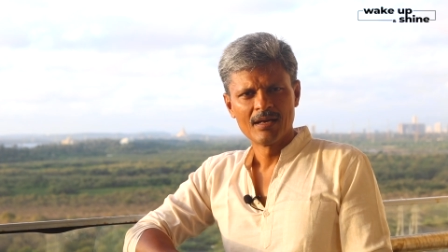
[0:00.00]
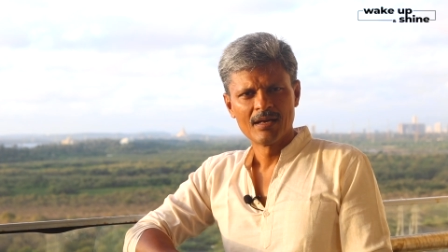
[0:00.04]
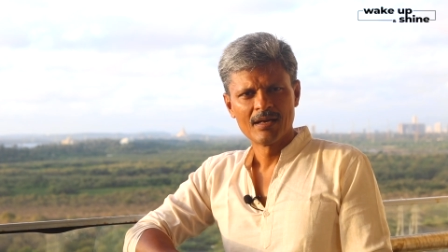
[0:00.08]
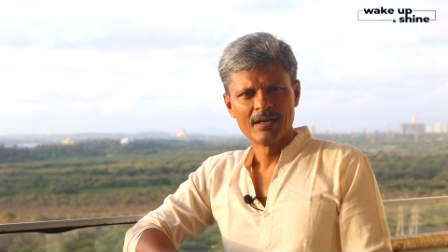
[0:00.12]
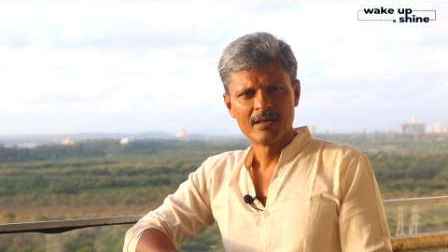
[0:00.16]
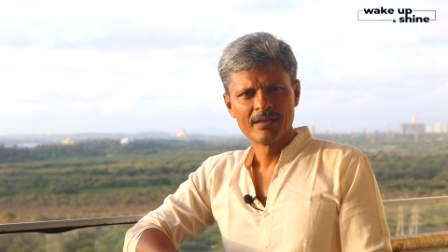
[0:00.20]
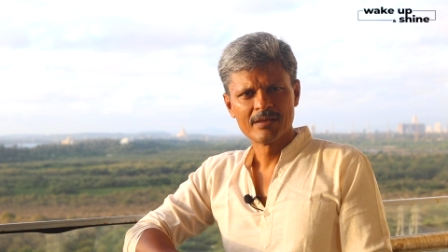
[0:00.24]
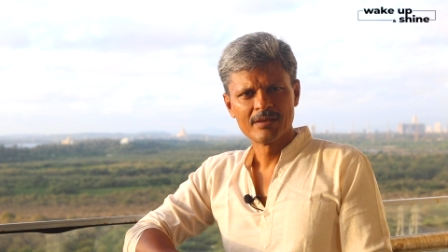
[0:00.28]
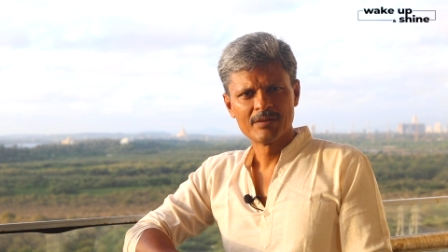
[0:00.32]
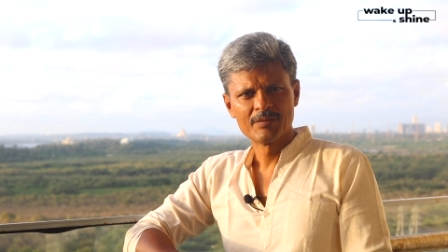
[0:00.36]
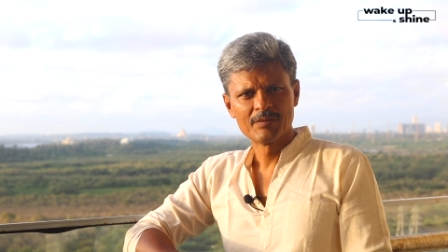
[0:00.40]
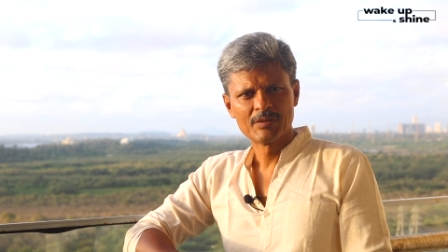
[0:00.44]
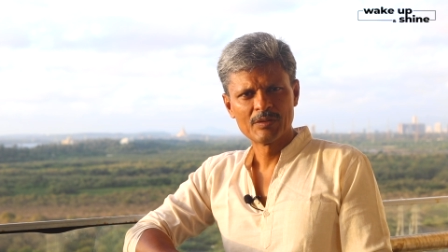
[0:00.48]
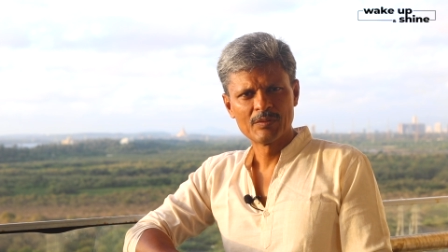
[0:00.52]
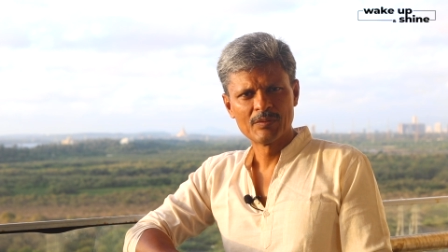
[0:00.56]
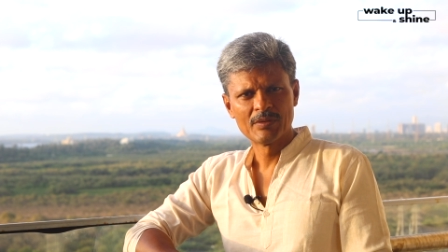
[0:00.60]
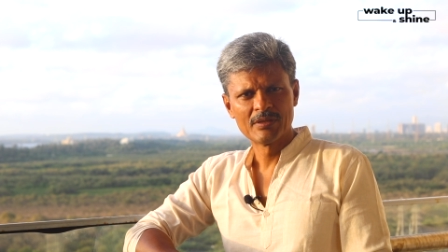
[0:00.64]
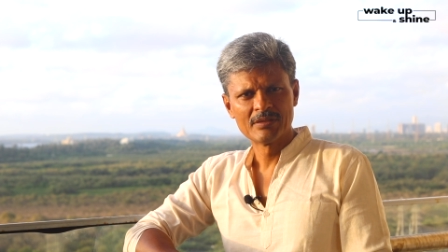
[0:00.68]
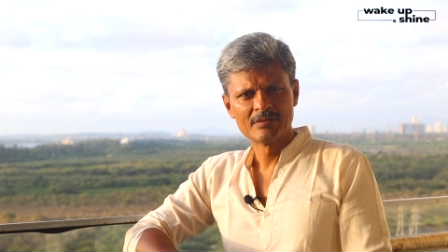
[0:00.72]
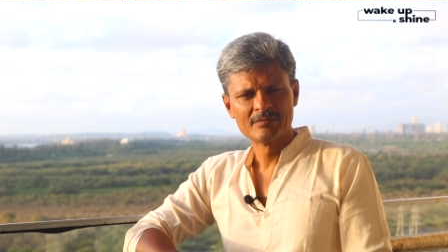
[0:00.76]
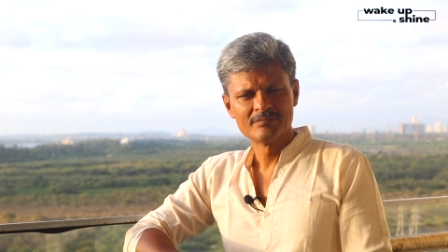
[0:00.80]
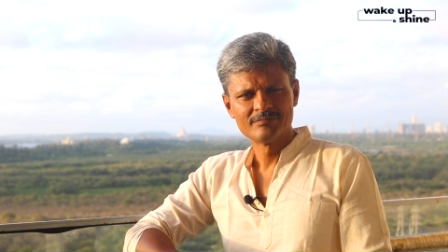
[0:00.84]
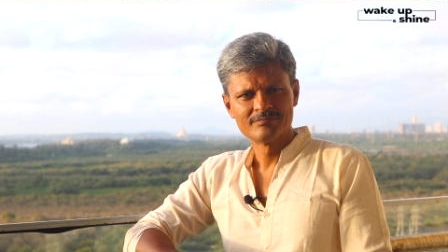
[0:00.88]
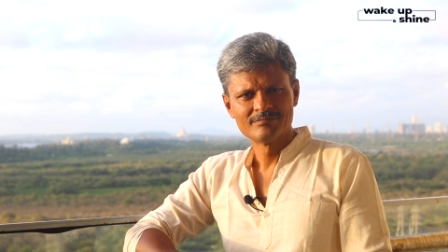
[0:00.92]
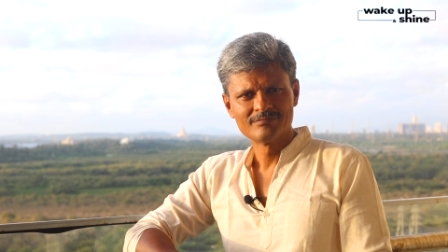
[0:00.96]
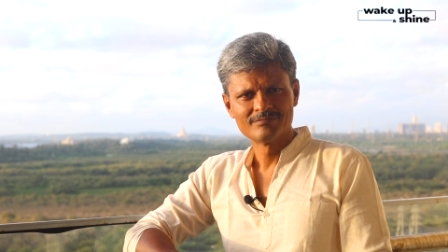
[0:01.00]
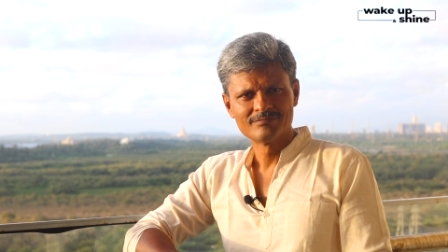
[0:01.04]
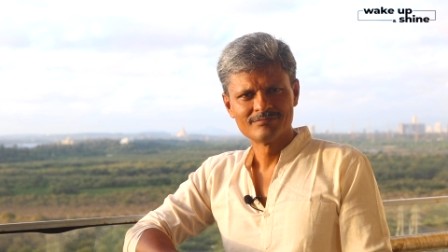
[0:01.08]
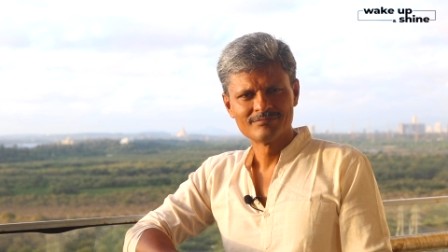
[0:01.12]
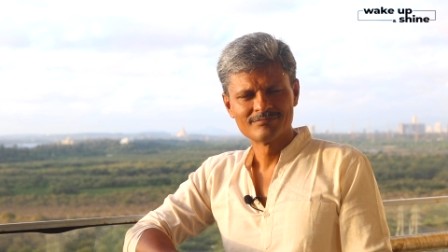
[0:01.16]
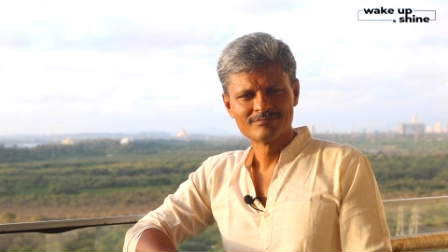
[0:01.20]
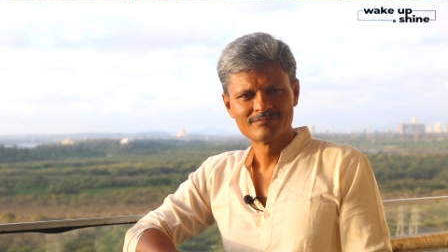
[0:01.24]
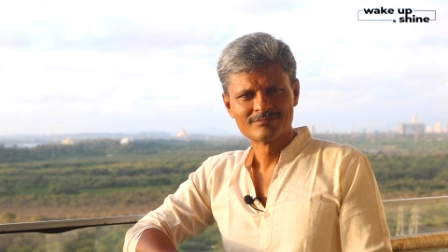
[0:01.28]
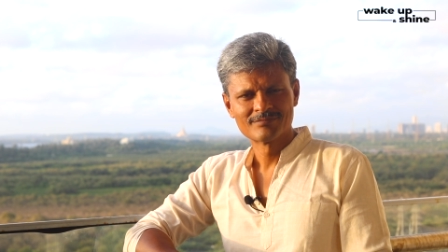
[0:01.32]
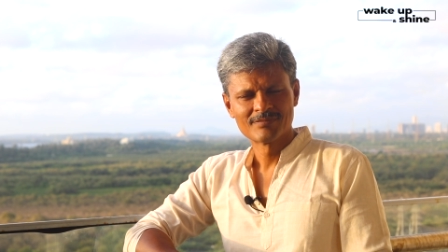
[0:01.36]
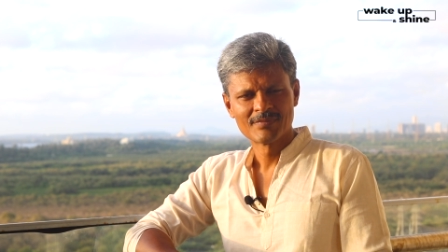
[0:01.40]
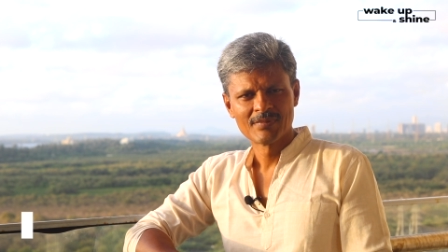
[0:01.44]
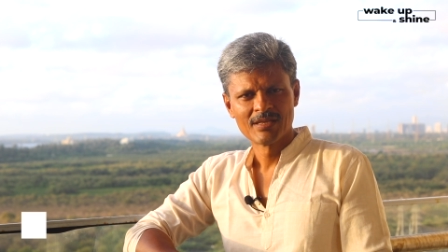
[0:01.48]
Hi everyone,
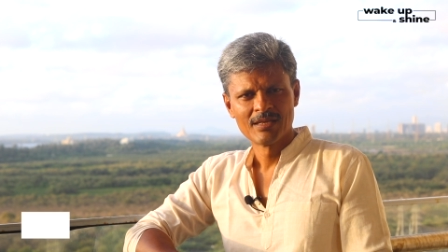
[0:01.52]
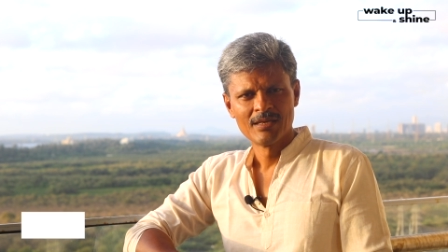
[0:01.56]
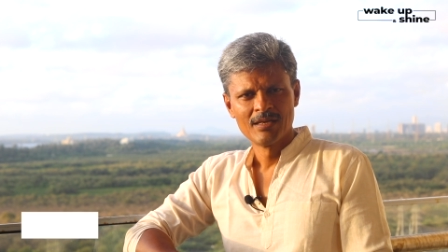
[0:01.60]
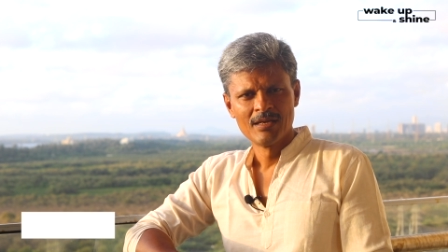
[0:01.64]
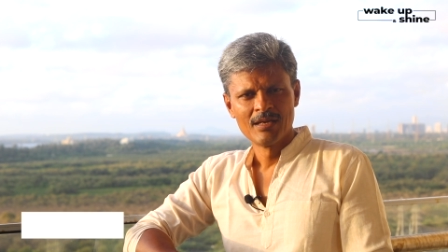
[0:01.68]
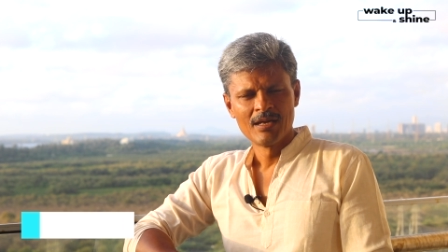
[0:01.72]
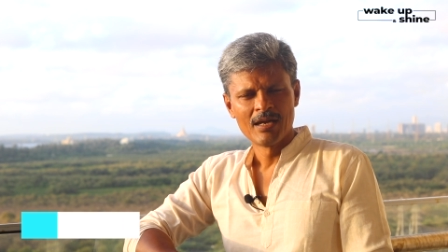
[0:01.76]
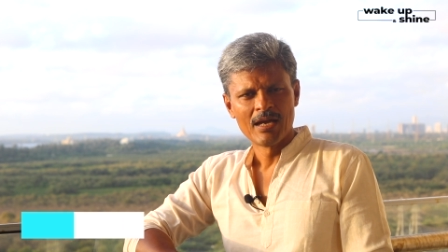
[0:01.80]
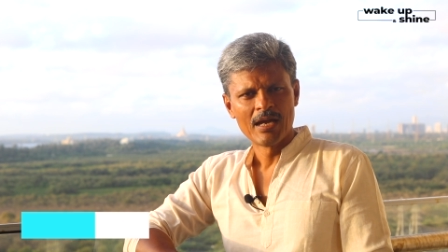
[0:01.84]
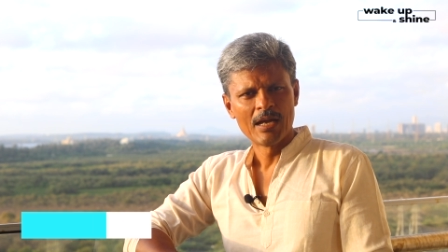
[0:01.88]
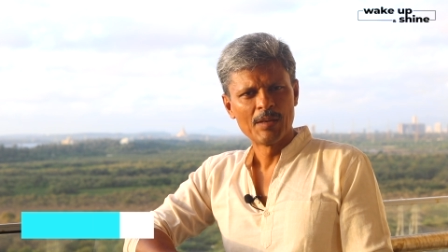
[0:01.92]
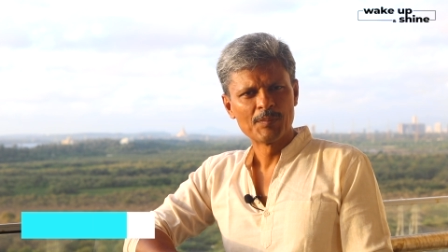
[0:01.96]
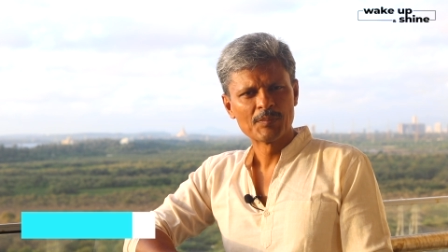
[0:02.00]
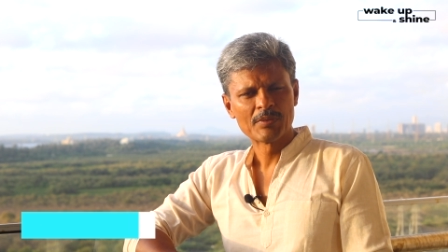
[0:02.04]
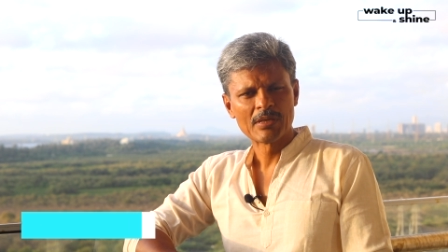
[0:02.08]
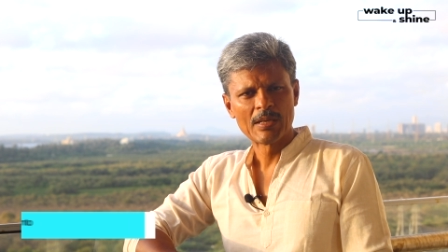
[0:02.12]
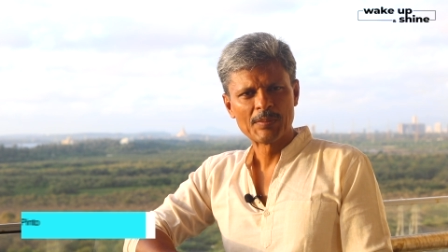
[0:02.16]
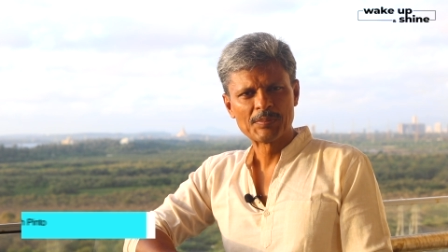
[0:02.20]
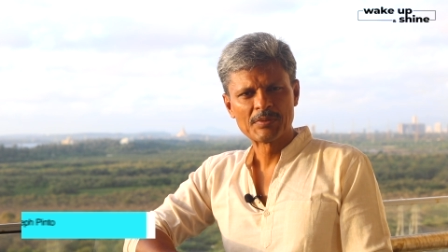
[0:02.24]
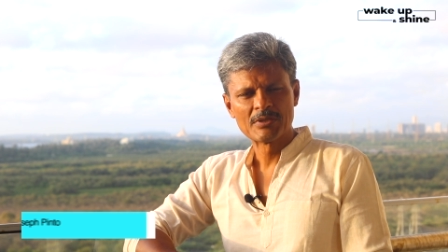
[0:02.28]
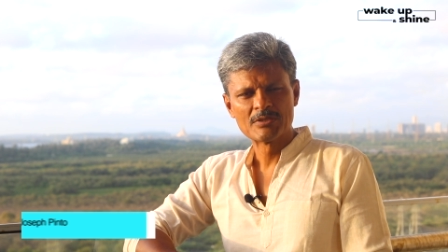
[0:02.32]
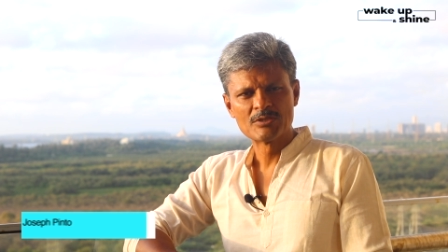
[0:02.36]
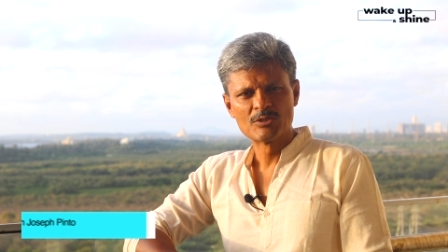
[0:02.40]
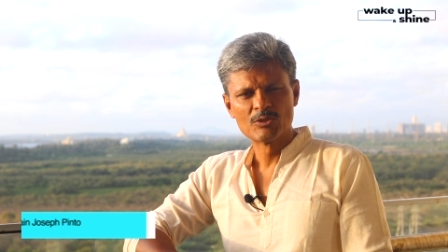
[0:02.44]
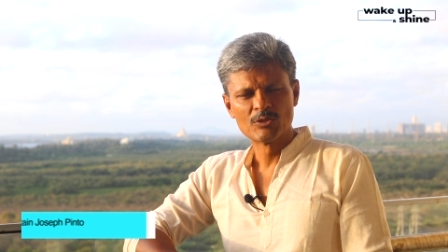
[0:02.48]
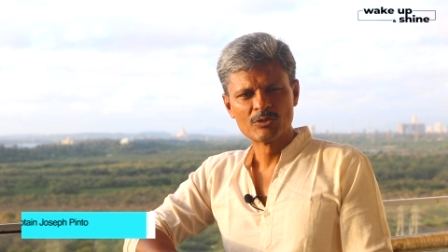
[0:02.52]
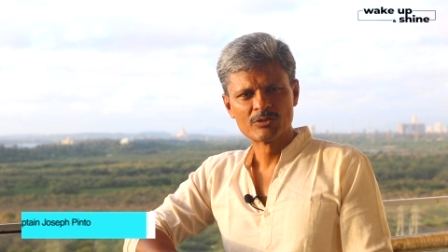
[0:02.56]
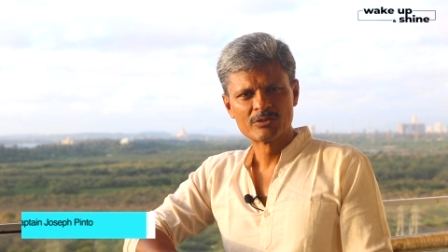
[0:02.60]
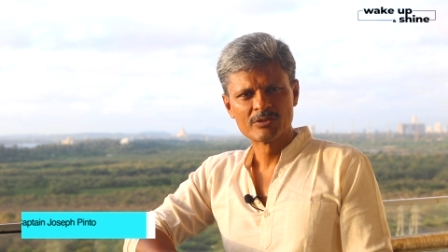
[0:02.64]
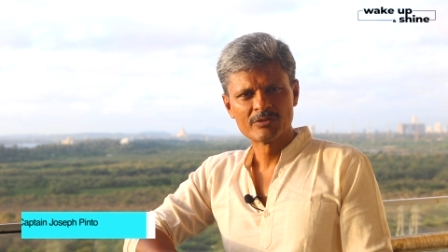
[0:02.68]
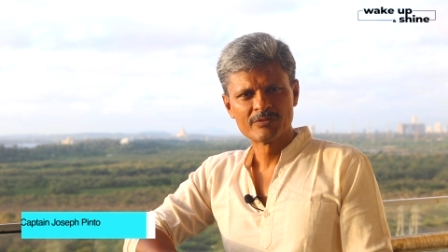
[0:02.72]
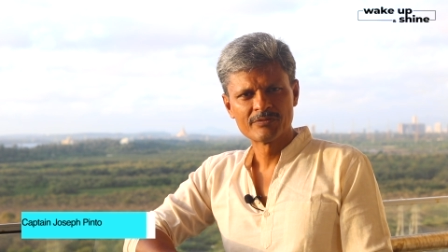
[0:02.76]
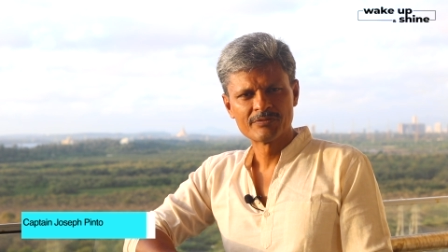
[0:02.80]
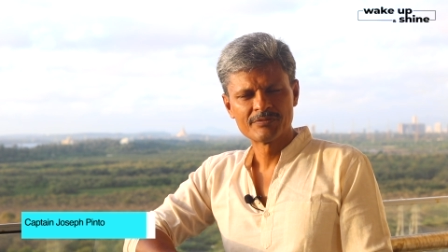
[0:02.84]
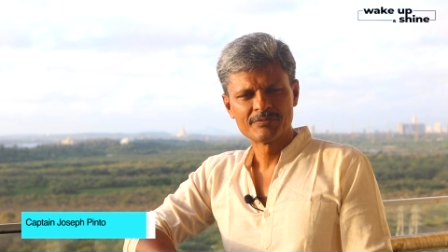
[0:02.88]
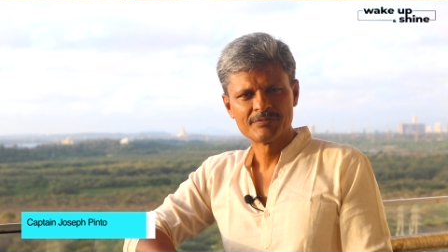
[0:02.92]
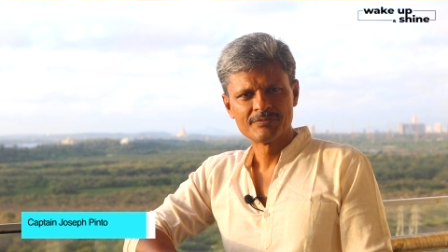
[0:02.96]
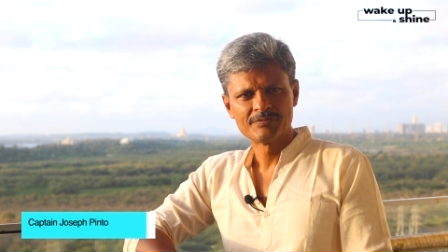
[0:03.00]
I'm Captain
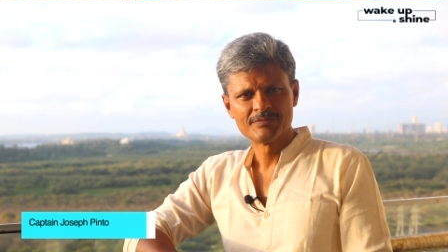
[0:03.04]
Joseph.